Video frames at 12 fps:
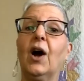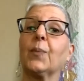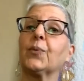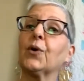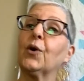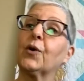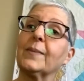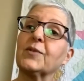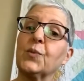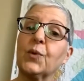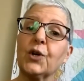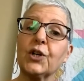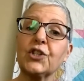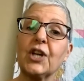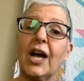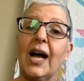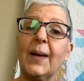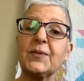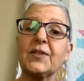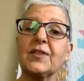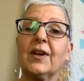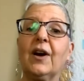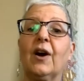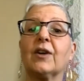our programs and
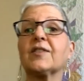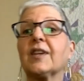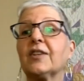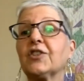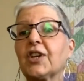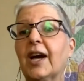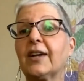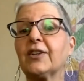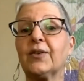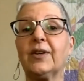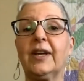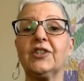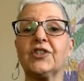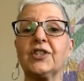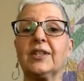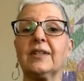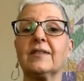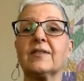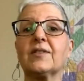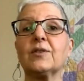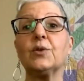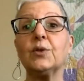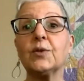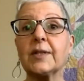workshops, our sunshine donations,
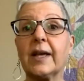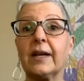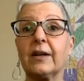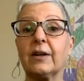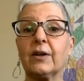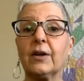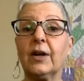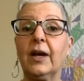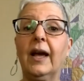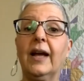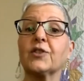newsletter,